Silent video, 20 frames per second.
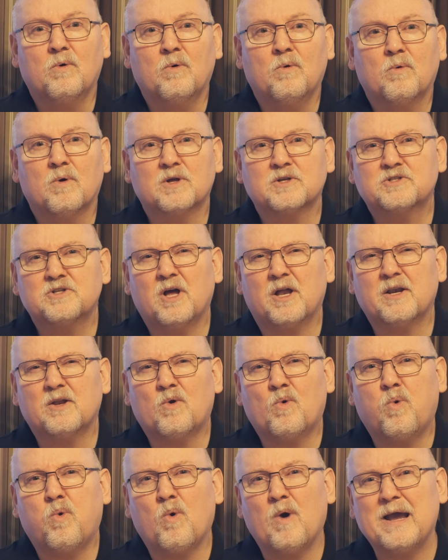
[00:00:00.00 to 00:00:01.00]
While it's not
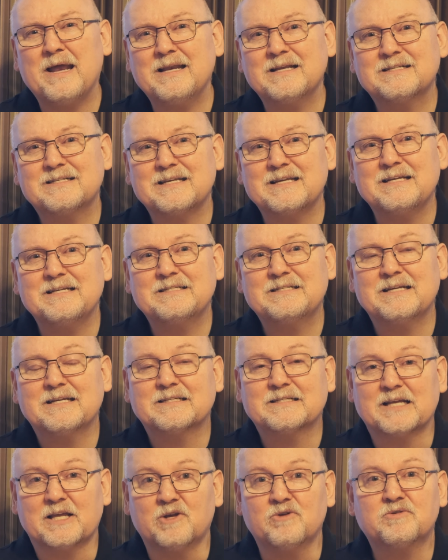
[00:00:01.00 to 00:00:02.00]
quite as easy
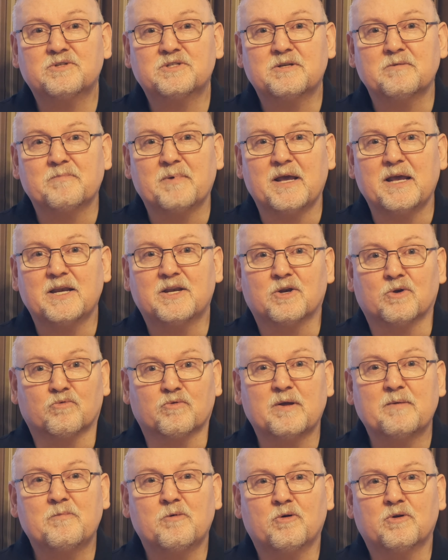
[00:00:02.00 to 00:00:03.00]
as it used to be to
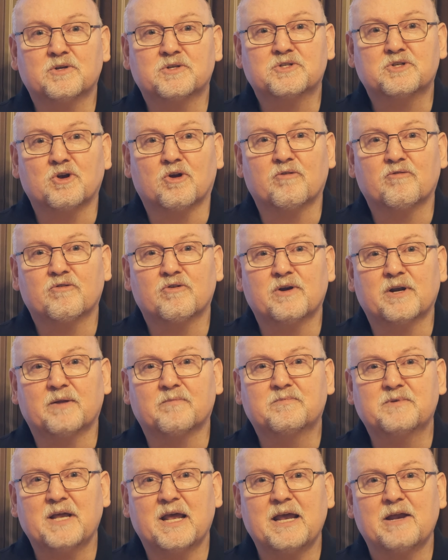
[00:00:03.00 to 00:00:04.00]
reboot a server and
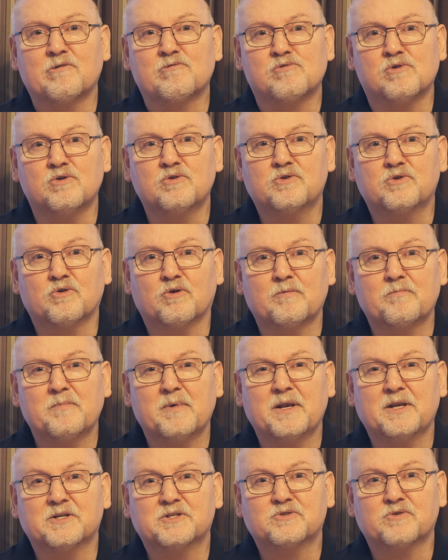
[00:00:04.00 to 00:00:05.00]
obtain root or
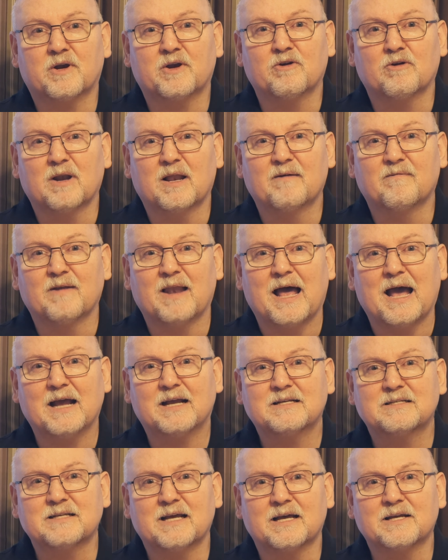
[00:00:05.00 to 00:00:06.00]
administrator level
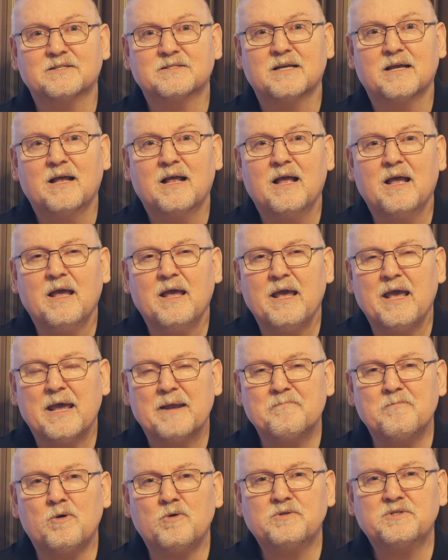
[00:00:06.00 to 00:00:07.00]
access,
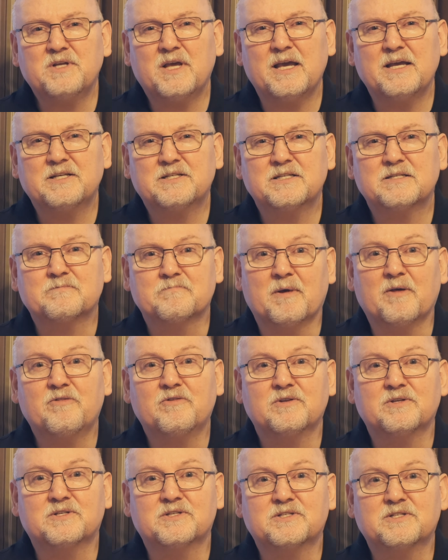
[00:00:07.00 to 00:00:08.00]
in most cases
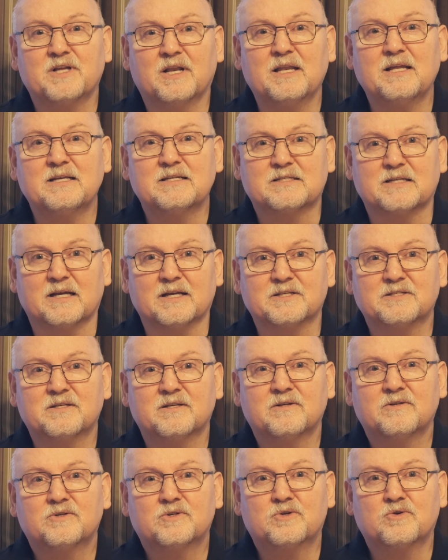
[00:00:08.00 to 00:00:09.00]
methods still exist
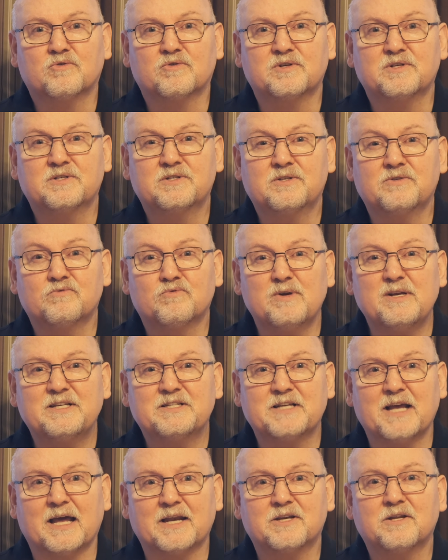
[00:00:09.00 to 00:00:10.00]
to
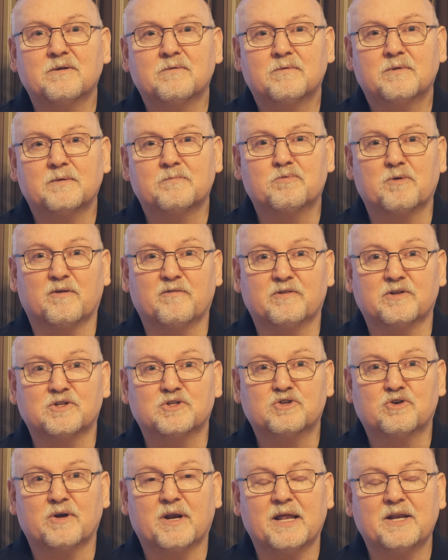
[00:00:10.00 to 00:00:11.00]
reset the privileged
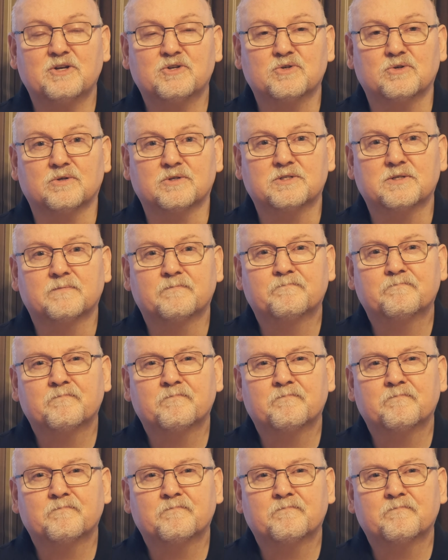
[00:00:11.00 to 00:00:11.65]
credentials.